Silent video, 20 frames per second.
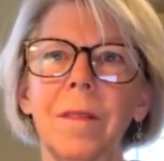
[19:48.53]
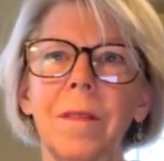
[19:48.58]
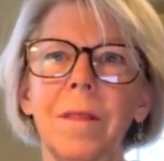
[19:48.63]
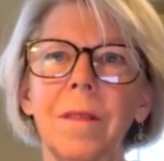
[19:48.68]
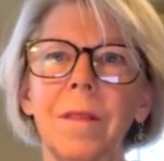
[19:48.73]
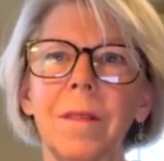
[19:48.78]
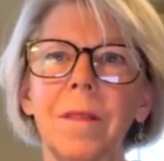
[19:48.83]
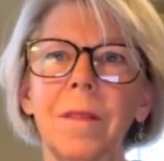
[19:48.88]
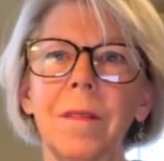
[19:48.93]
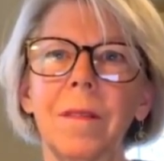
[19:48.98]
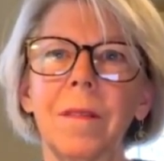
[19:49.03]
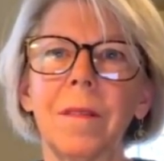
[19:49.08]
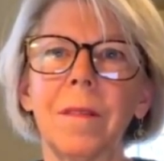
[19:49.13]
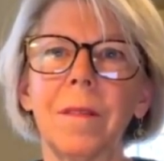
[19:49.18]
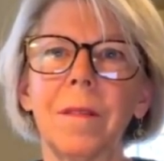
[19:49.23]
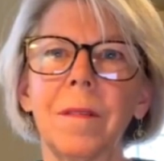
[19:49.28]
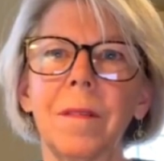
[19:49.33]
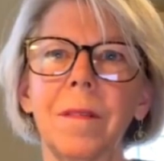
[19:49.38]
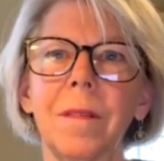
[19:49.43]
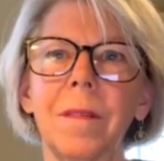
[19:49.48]

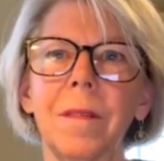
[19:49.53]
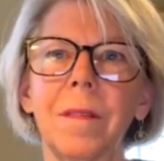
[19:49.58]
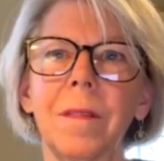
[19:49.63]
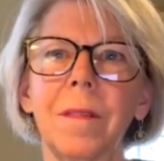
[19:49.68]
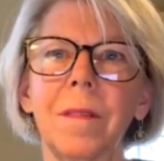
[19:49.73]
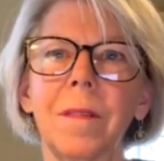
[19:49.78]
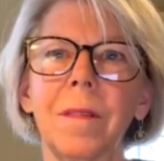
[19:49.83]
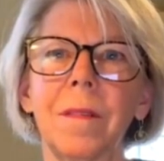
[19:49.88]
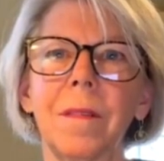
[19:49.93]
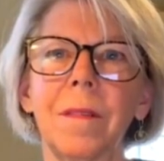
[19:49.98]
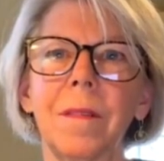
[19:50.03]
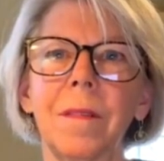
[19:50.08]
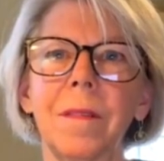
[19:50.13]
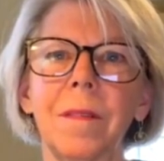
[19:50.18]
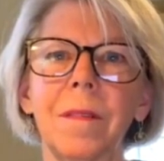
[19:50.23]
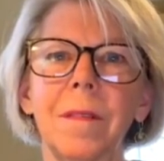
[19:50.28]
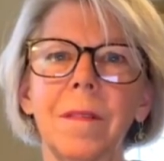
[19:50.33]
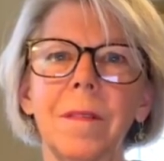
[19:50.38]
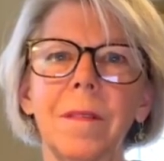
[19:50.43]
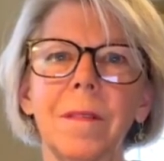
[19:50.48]

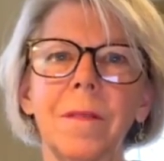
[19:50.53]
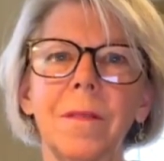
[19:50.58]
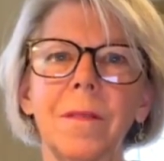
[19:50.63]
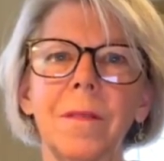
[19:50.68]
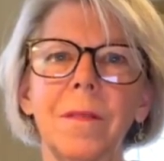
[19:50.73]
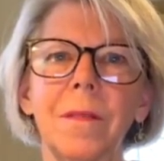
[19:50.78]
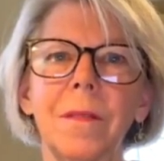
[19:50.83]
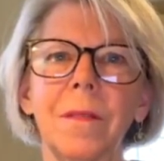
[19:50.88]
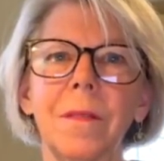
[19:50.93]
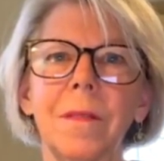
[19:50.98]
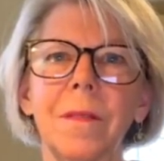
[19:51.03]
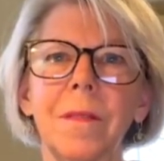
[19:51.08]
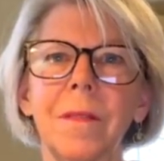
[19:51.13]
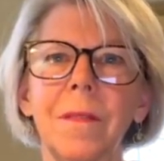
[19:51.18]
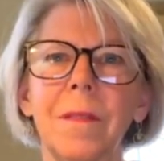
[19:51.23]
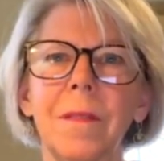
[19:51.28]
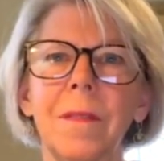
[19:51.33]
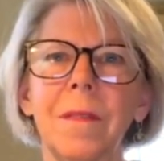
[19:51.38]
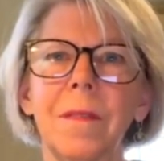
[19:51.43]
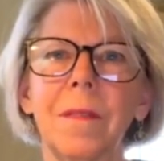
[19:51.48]

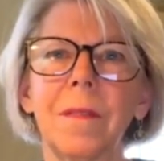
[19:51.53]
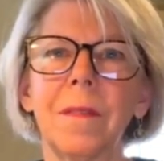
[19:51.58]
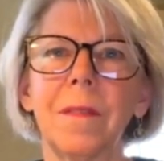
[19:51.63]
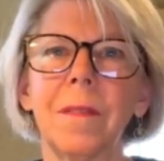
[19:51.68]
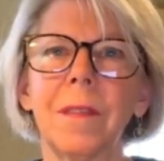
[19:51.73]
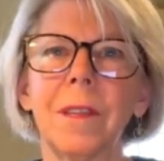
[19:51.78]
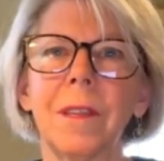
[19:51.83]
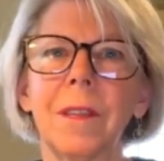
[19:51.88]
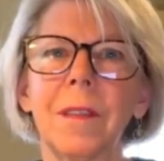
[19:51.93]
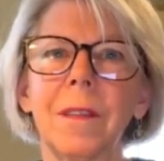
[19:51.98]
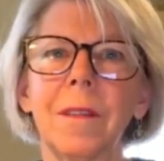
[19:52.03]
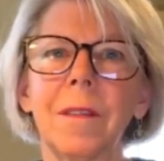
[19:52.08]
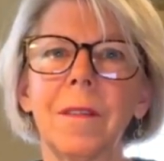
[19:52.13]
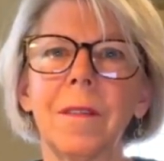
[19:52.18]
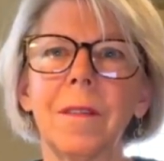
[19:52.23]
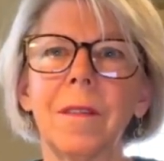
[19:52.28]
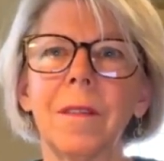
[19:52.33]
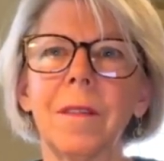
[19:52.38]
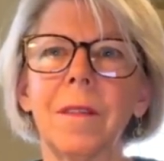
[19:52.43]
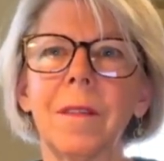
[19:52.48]

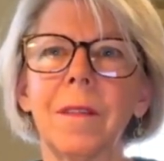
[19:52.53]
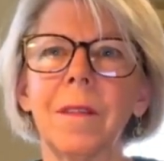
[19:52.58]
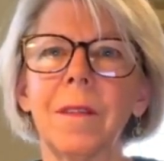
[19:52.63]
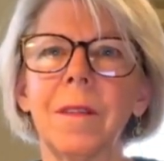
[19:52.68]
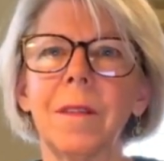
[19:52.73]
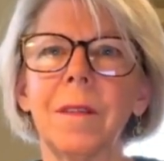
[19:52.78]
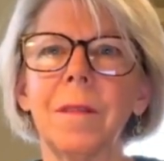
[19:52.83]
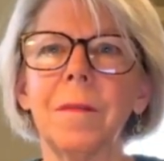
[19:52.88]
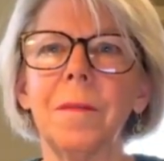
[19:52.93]
No words are spoken by the person on screen.